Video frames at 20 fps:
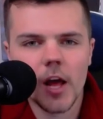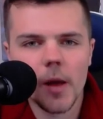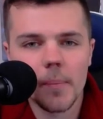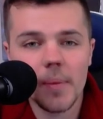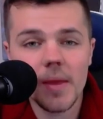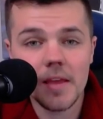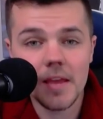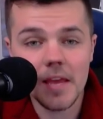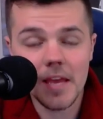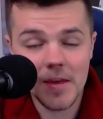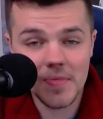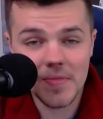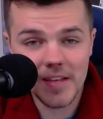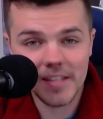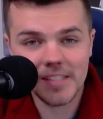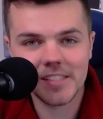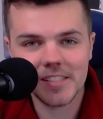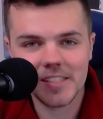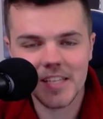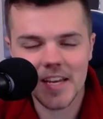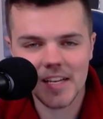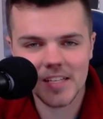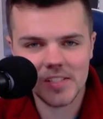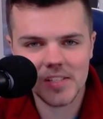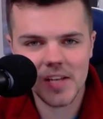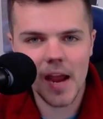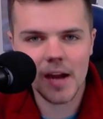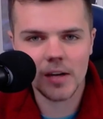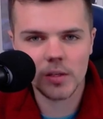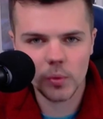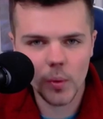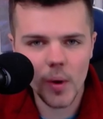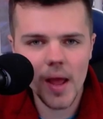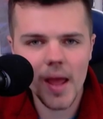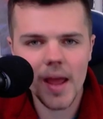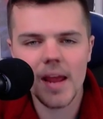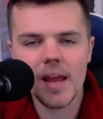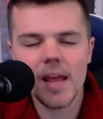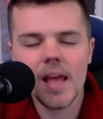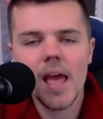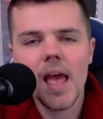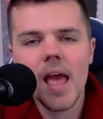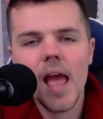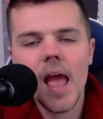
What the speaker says: up in this exact way,